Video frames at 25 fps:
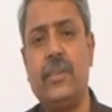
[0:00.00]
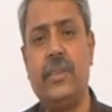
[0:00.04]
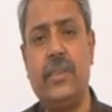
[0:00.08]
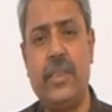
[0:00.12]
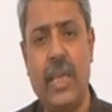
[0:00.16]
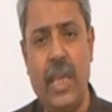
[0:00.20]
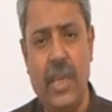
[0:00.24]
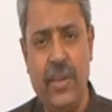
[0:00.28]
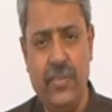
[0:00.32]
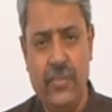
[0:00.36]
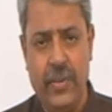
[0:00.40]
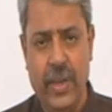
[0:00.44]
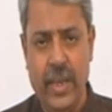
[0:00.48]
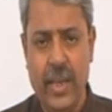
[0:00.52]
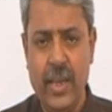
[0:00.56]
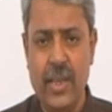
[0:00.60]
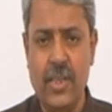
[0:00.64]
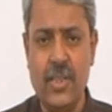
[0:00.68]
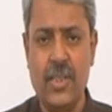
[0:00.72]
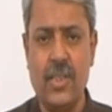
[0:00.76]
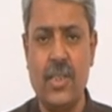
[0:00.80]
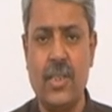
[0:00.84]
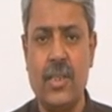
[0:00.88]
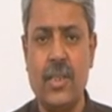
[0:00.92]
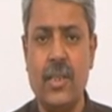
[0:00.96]

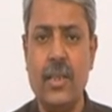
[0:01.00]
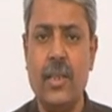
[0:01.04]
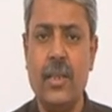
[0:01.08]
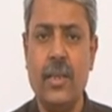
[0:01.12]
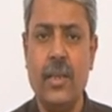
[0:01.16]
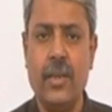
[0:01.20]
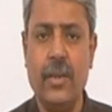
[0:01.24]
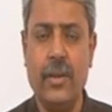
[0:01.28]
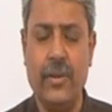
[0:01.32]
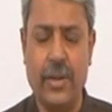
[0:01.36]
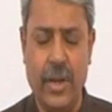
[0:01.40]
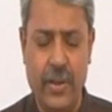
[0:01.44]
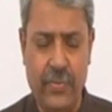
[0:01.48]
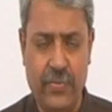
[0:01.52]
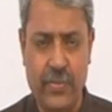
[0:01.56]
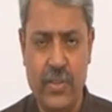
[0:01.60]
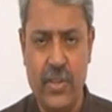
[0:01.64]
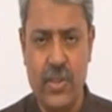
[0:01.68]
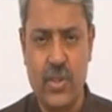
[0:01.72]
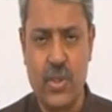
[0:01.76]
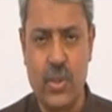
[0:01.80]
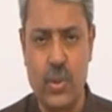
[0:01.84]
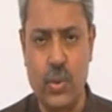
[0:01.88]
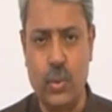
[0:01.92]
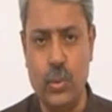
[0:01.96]
savings
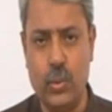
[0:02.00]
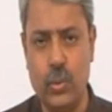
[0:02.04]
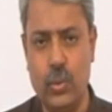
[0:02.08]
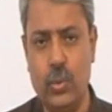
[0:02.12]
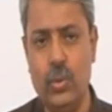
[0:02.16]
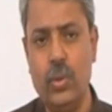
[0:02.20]
refers to